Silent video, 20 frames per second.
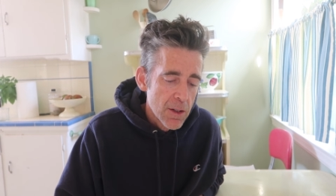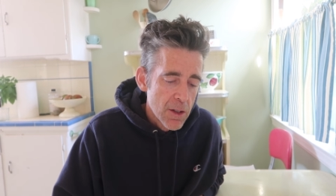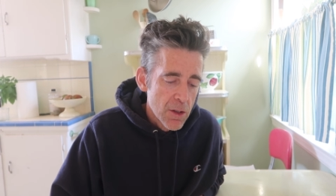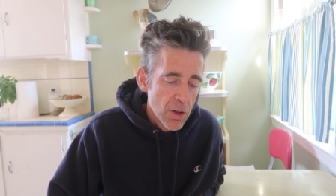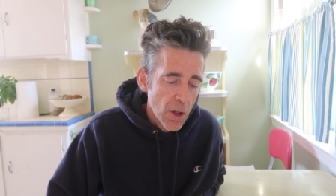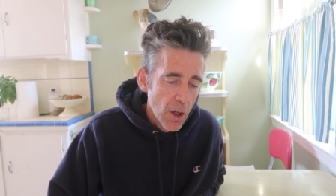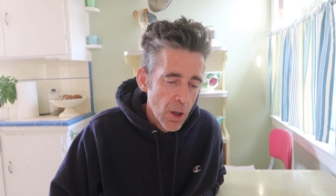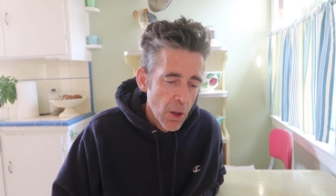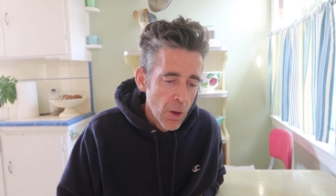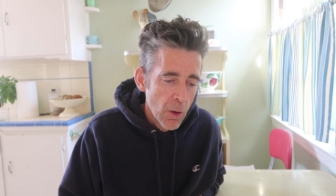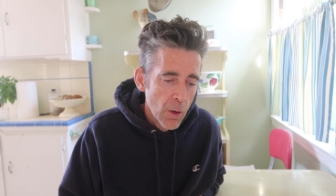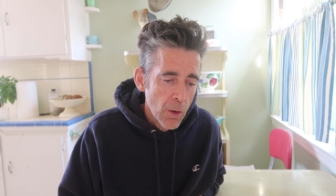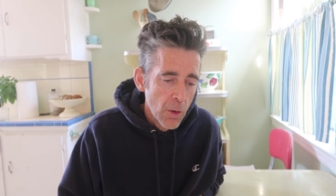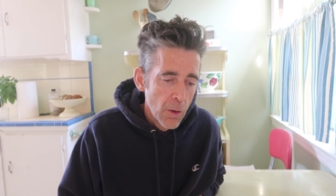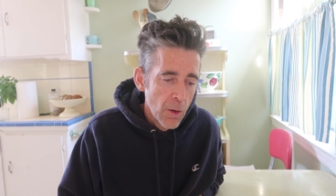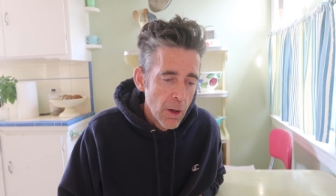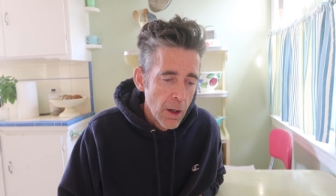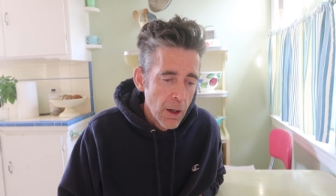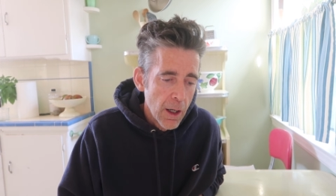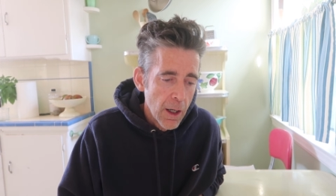
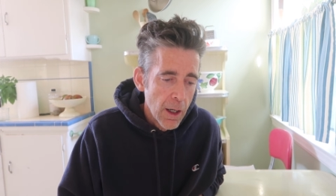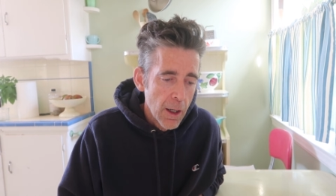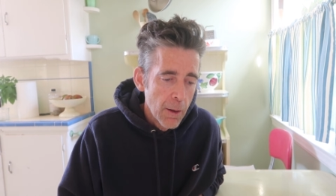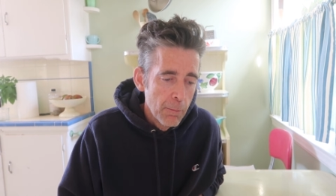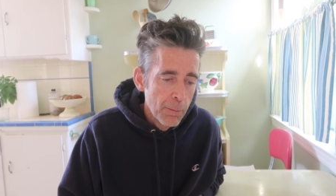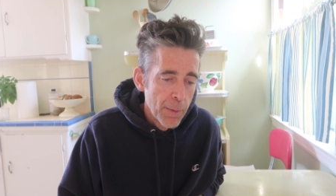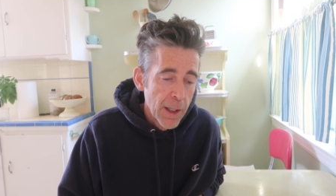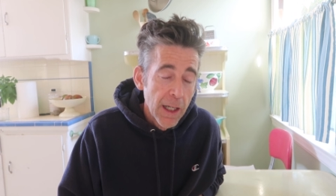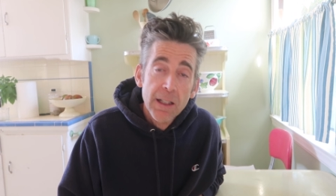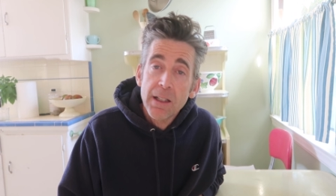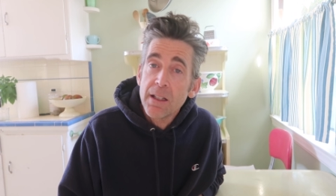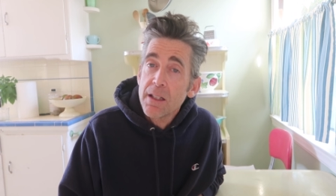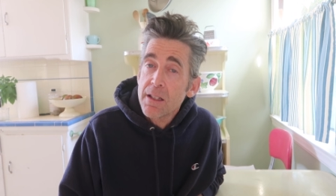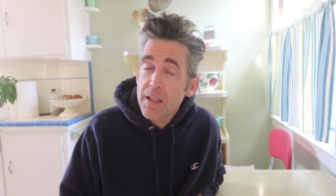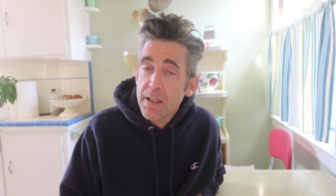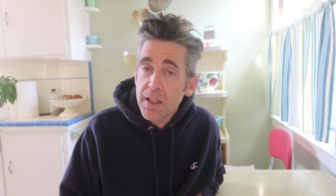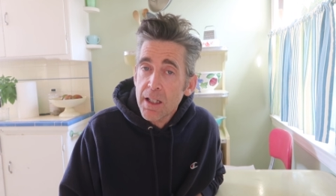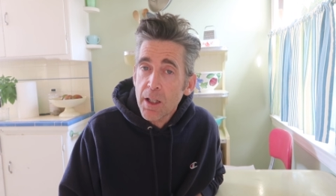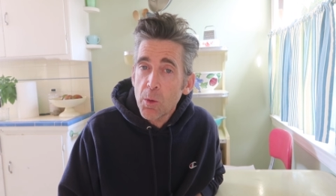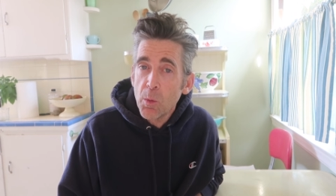so, um, but I did
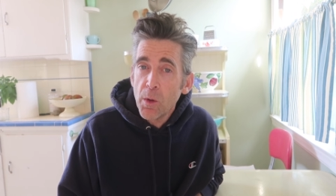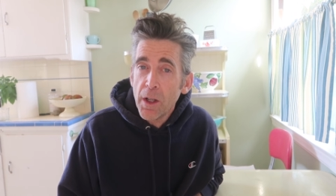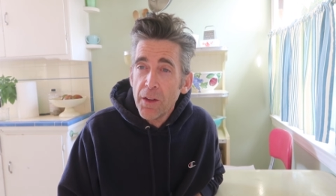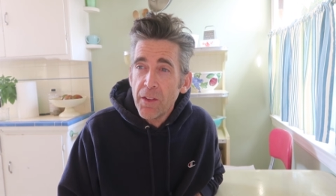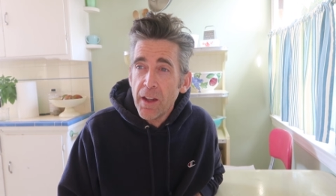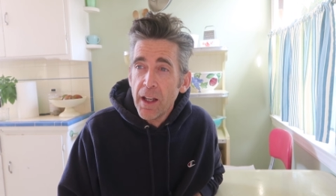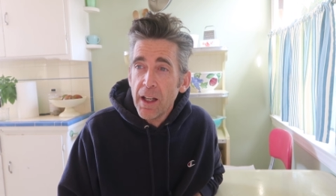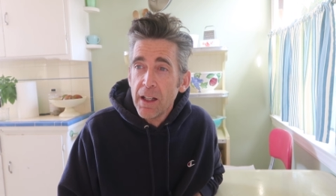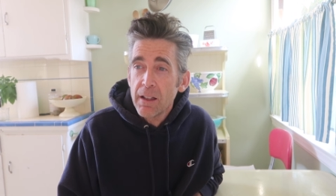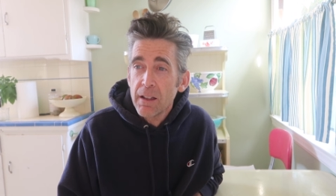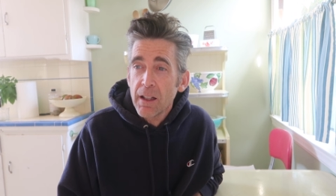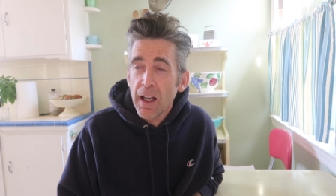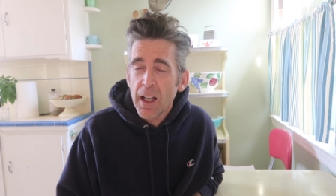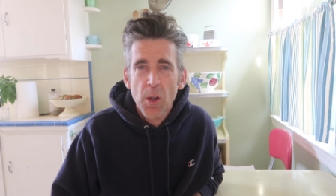stick with it.